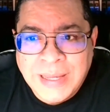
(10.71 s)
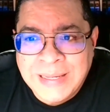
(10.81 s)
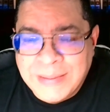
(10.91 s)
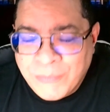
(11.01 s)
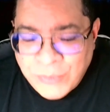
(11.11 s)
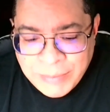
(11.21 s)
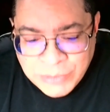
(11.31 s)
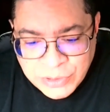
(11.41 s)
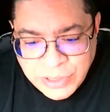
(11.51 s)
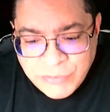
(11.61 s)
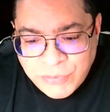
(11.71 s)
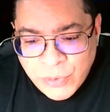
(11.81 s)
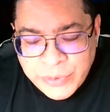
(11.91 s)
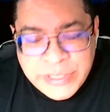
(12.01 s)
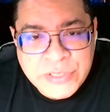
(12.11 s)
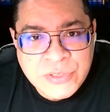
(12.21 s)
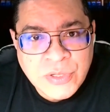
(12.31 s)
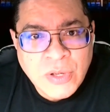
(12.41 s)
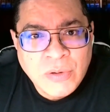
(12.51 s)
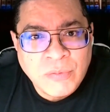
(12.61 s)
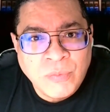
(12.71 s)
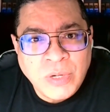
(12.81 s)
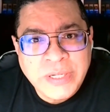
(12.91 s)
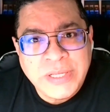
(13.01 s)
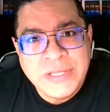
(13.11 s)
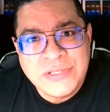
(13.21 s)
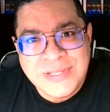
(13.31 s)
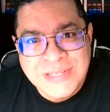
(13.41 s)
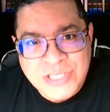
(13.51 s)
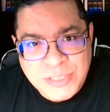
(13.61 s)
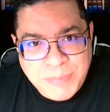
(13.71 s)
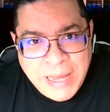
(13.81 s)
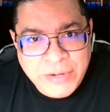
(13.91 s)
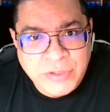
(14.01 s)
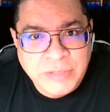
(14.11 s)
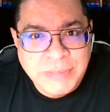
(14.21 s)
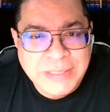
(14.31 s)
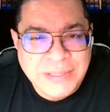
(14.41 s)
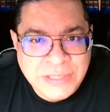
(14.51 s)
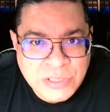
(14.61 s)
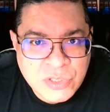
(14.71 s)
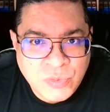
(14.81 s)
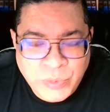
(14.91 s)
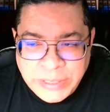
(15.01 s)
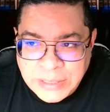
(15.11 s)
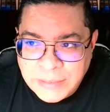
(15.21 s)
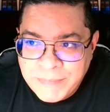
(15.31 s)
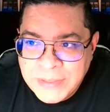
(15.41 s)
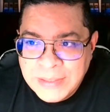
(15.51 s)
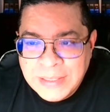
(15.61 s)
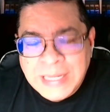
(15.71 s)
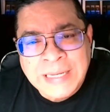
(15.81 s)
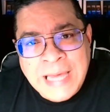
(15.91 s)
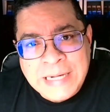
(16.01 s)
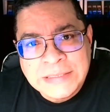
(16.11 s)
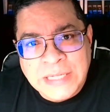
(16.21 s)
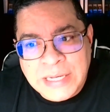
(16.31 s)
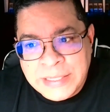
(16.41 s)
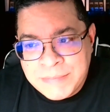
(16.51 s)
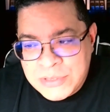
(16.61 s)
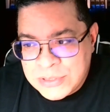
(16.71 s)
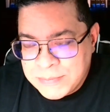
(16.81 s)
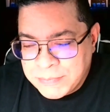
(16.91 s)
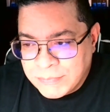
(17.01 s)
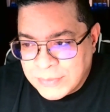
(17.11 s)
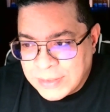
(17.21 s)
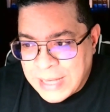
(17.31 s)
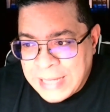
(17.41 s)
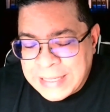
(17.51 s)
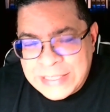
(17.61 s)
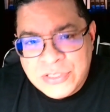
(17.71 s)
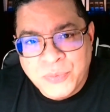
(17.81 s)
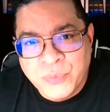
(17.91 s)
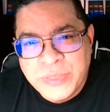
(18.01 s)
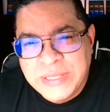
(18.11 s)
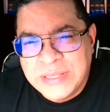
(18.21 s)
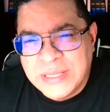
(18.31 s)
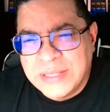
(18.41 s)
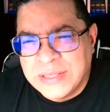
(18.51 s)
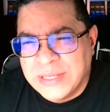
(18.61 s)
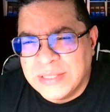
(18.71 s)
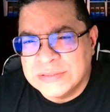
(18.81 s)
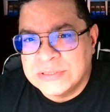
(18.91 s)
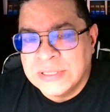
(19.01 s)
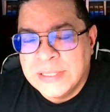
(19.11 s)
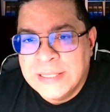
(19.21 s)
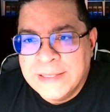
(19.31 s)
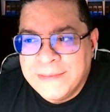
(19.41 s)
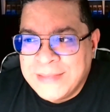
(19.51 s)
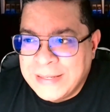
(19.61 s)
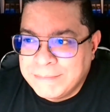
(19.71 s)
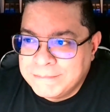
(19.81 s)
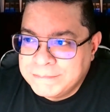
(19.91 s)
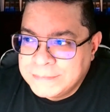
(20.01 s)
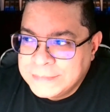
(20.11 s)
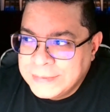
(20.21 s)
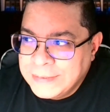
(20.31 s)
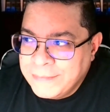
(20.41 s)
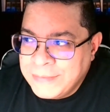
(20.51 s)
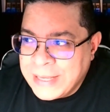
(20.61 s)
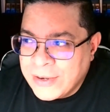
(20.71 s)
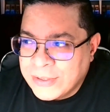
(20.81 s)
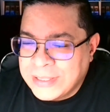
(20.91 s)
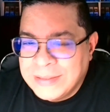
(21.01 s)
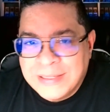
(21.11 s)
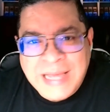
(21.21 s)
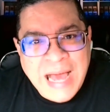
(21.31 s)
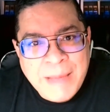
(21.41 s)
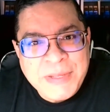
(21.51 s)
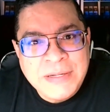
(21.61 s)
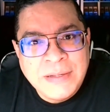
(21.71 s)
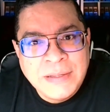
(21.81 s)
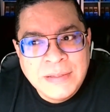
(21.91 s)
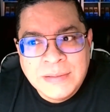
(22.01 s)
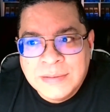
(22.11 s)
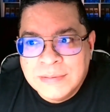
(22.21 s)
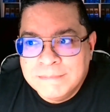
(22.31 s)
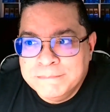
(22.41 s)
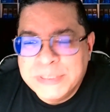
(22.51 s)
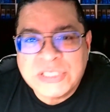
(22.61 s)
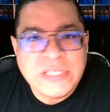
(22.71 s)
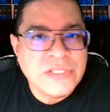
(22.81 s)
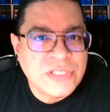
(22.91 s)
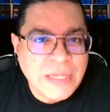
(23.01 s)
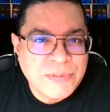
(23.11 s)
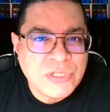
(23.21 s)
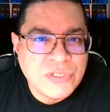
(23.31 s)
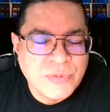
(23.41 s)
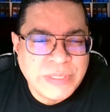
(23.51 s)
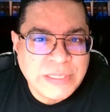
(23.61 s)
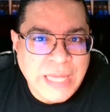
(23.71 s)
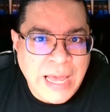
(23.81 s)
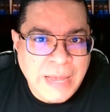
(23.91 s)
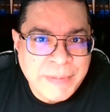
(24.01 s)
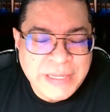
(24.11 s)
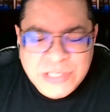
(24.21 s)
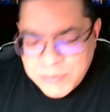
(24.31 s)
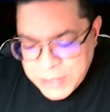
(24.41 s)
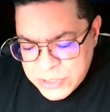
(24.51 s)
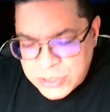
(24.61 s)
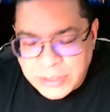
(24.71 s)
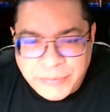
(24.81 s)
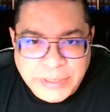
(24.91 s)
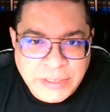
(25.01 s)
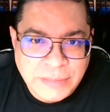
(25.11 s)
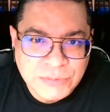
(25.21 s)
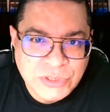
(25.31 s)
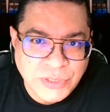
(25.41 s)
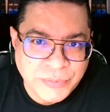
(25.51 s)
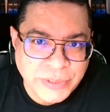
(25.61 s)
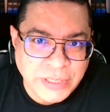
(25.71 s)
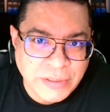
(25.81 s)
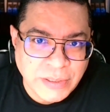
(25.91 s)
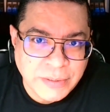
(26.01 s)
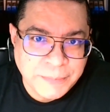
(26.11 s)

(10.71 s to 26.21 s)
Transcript: What I'm looking for is what is inspiring me this week. A lot of times I like to rethink things that are common misconceptions within the hobby, especially when it comes to the rookie card.